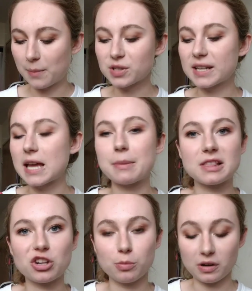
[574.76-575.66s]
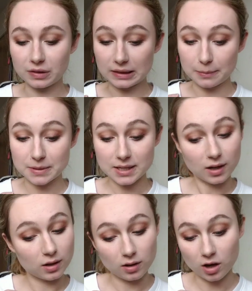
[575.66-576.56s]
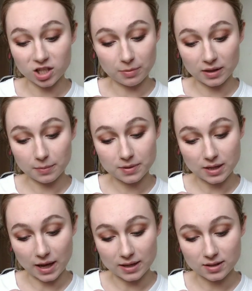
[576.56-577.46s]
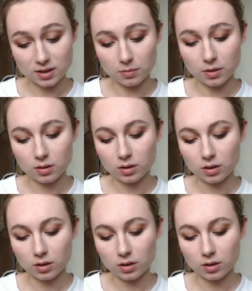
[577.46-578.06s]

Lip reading: I'm just gonna tap a little bit of lipstick onto my lips to add some